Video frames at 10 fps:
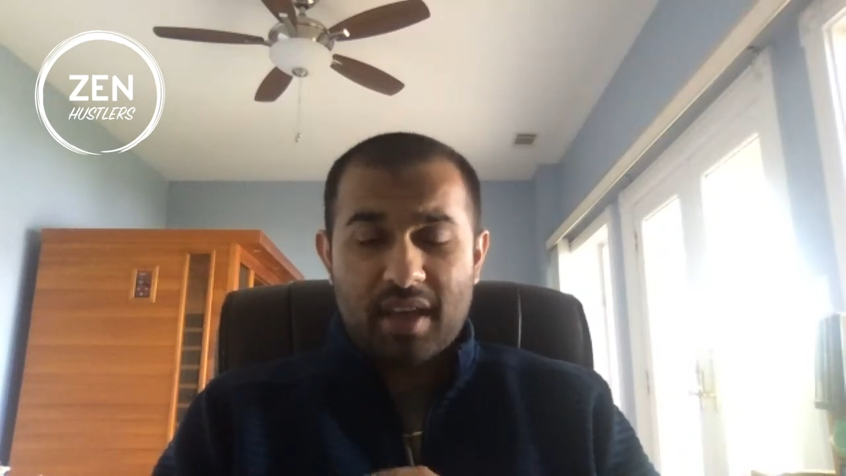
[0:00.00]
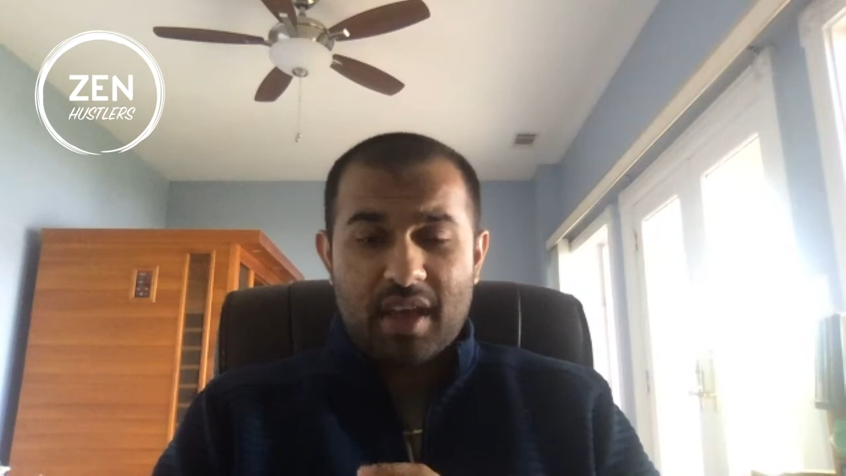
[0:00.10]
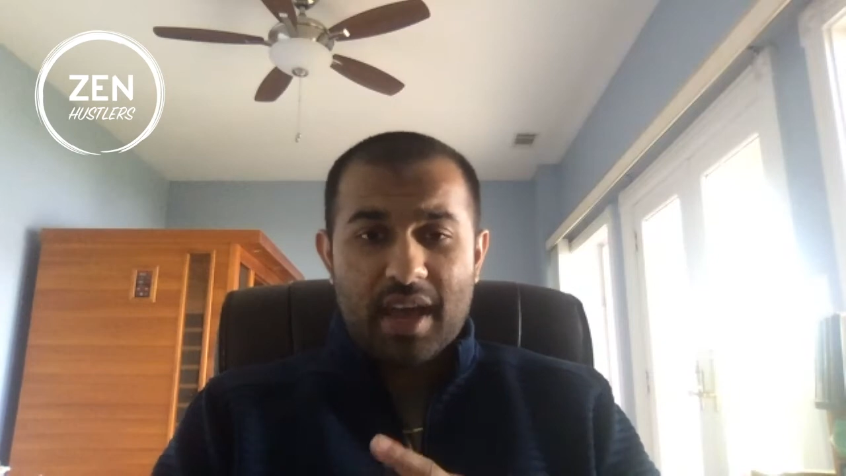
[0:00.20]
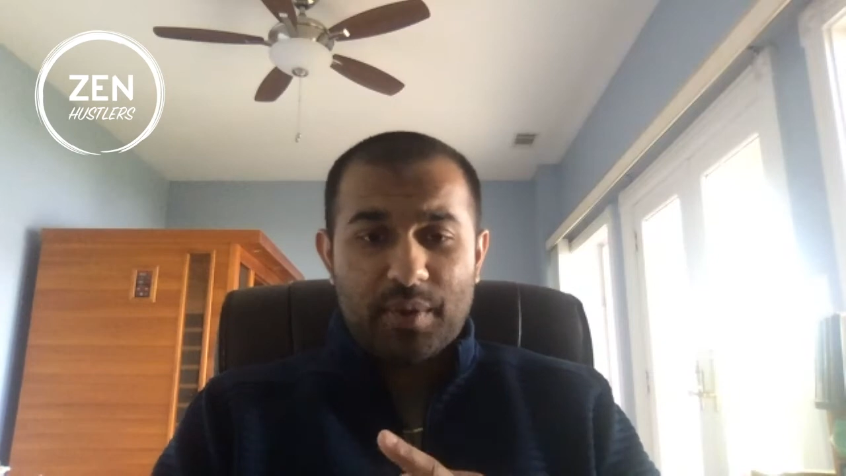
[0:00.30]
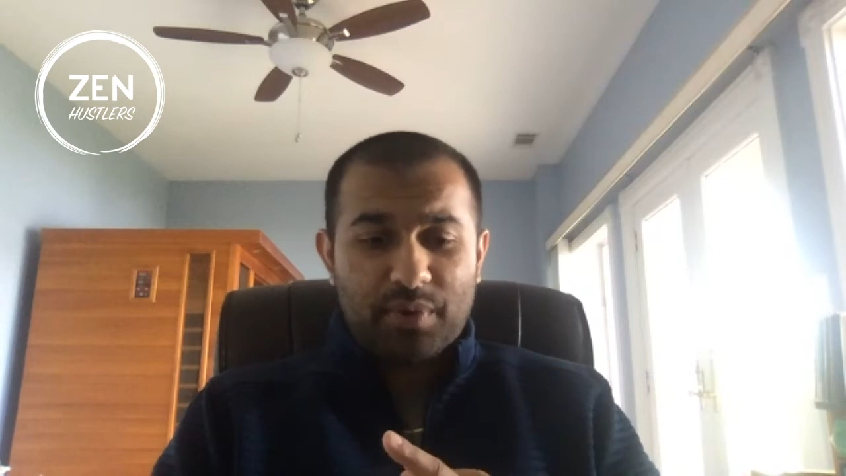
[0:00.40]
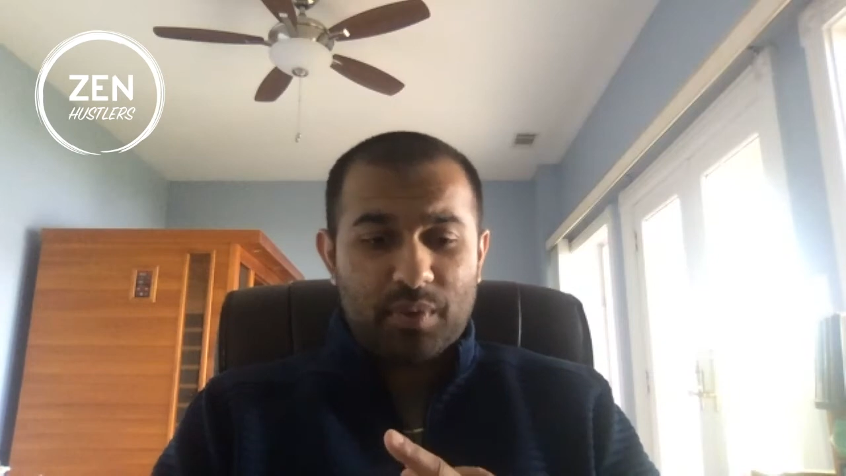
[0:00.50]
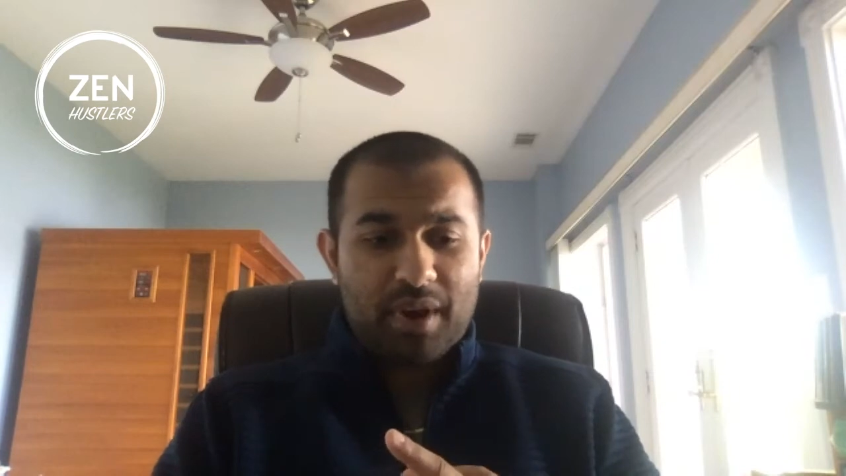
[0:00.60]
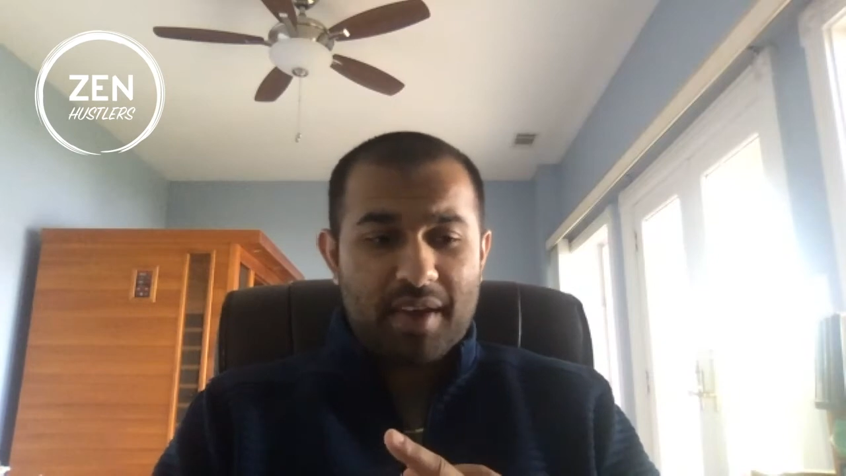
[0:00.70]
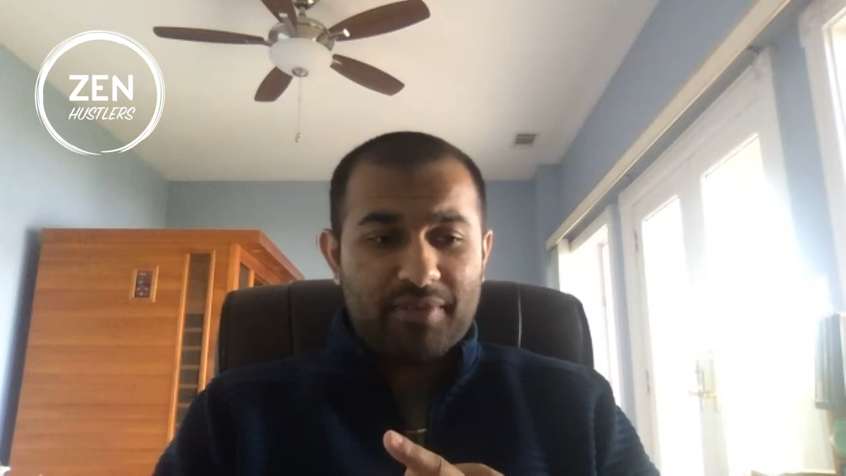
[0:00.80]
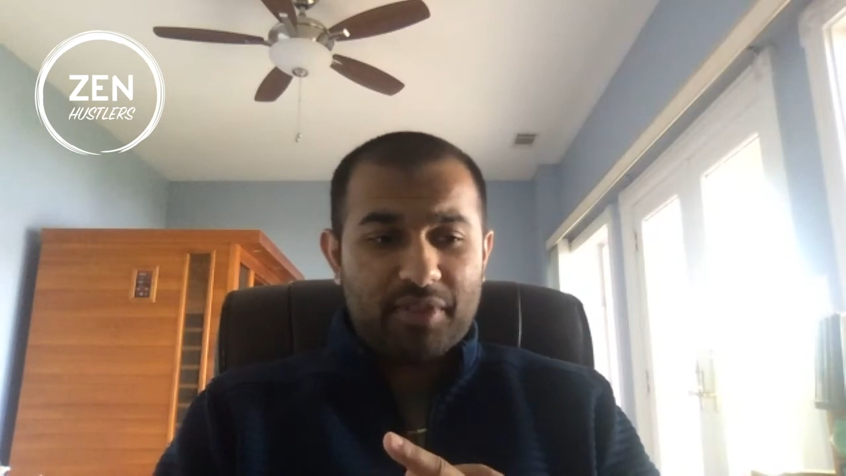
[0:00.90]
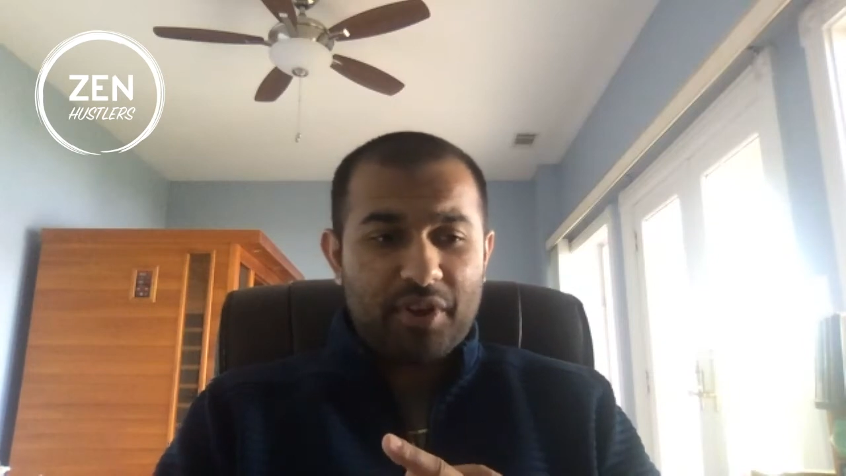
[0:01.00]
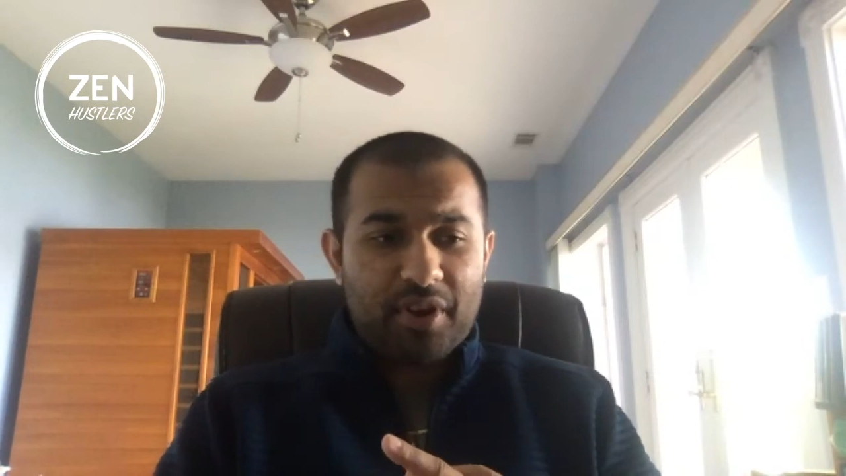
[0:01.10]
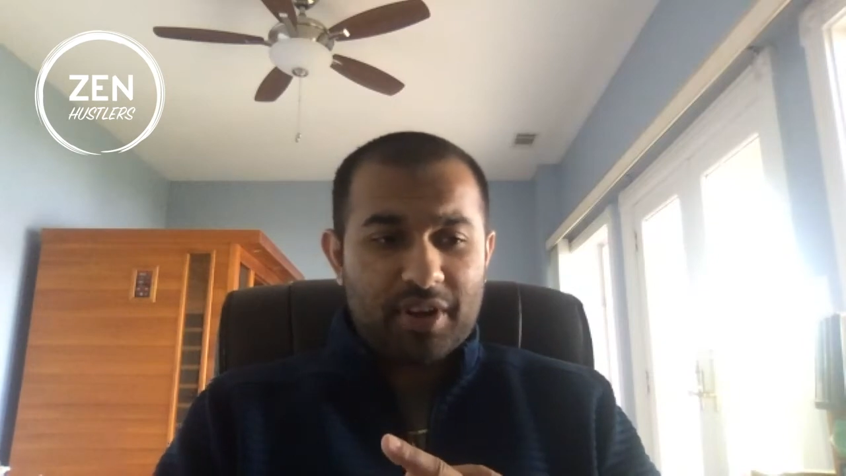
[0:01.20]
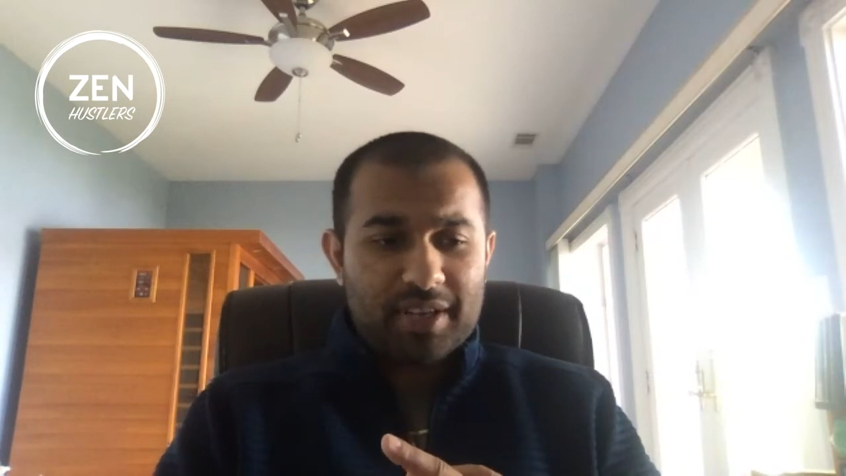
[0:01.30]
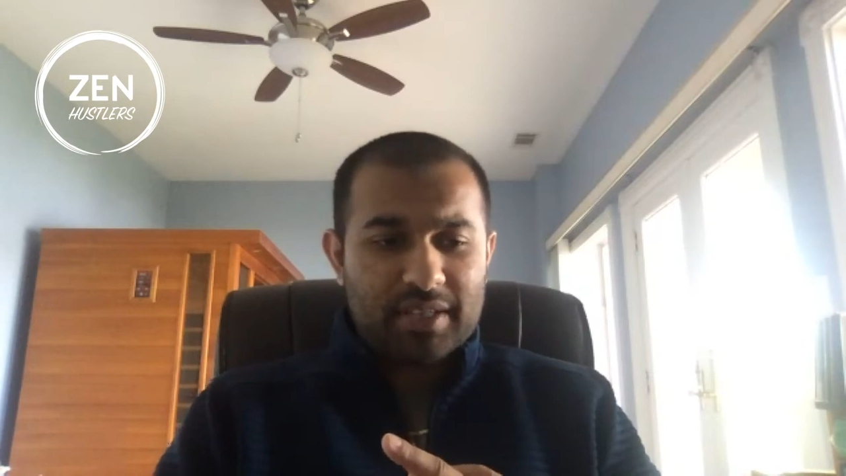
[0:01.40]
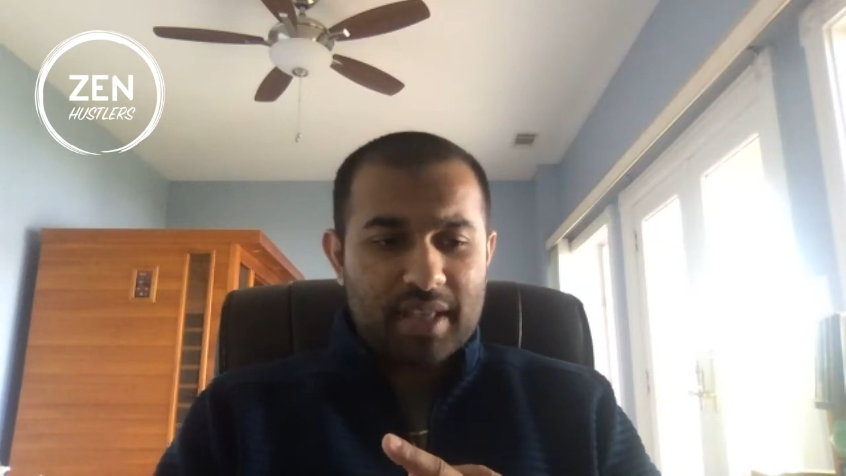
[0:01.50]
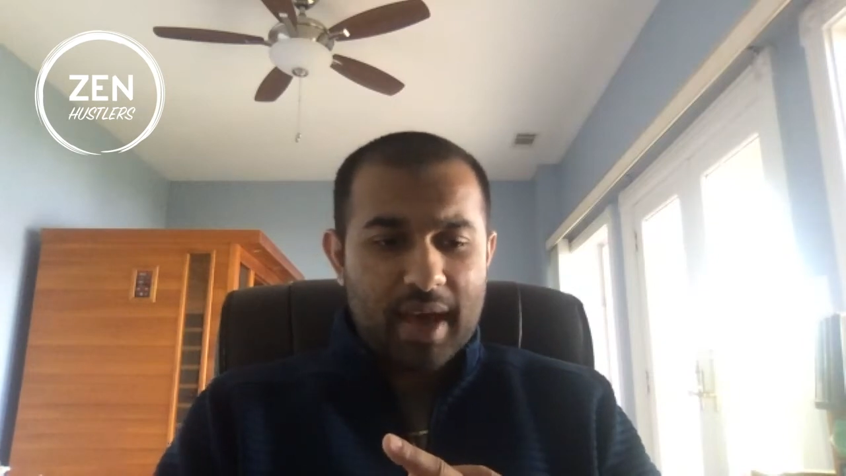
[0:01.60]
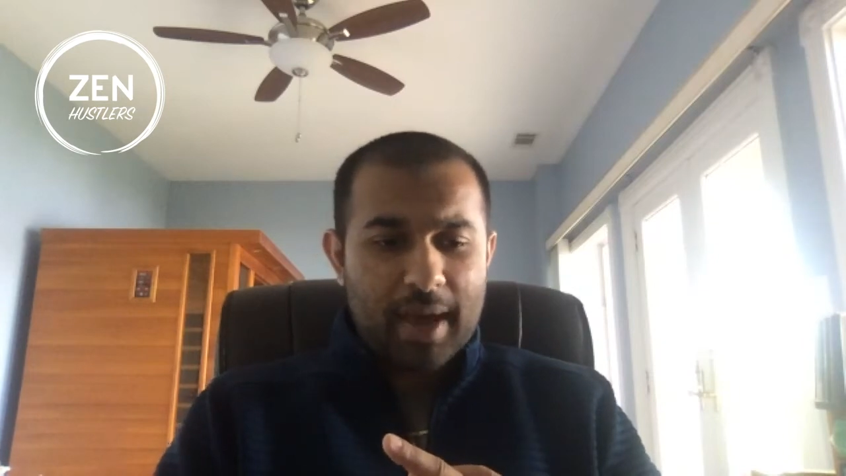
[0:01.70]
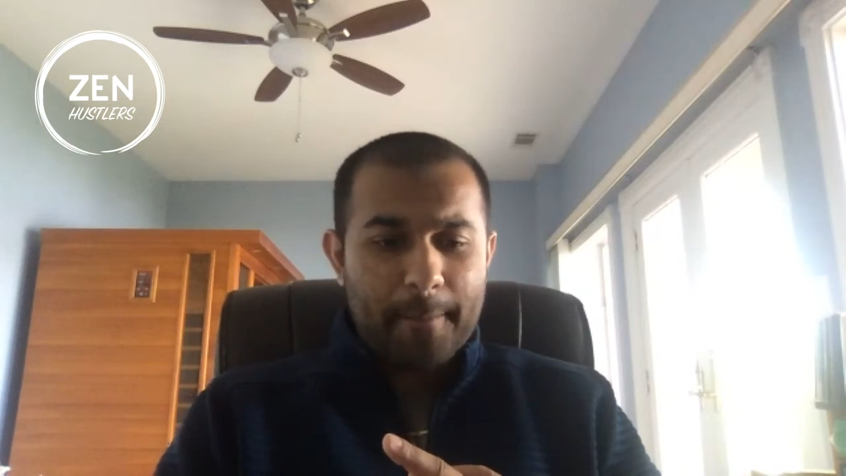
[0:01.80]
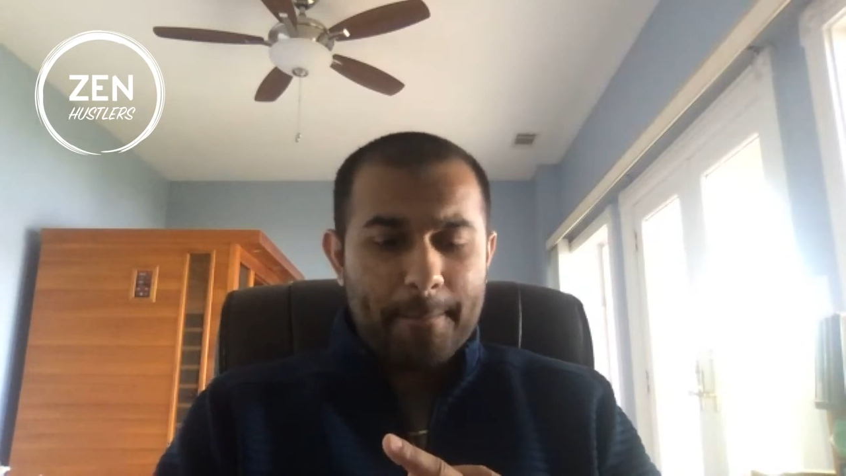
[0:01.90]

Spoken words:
And really what I've learned is that,